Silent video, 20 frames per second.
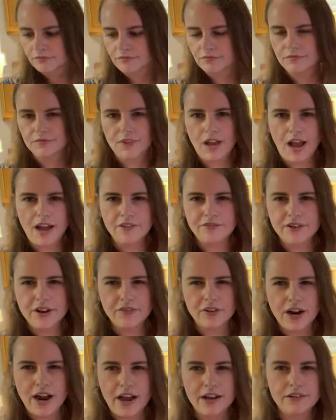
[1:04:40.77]
Mm, I've
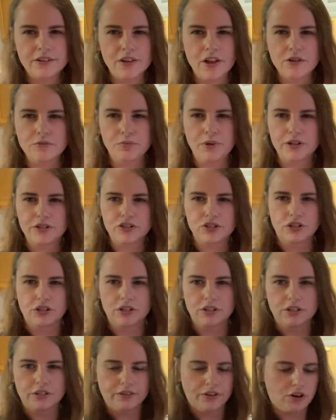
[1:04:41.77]
never had low blood
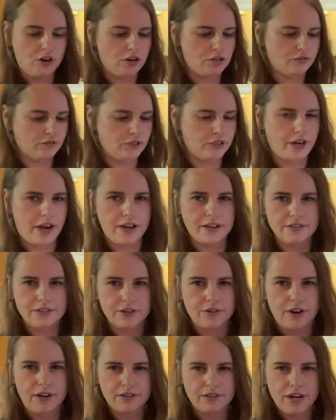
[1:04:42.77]
sugar on the carnivore diet,
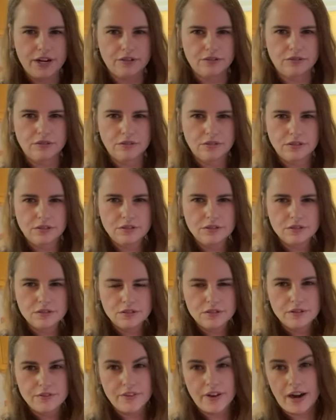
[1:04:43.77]
so I don't know.
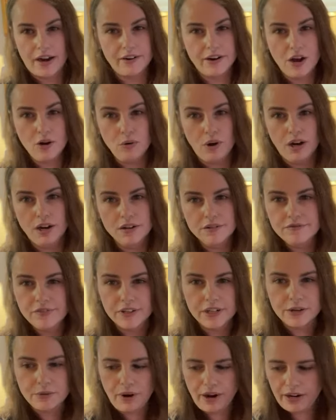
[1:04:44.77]
That I know of,
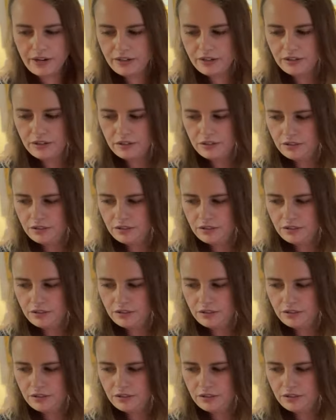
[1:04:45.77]
anyway.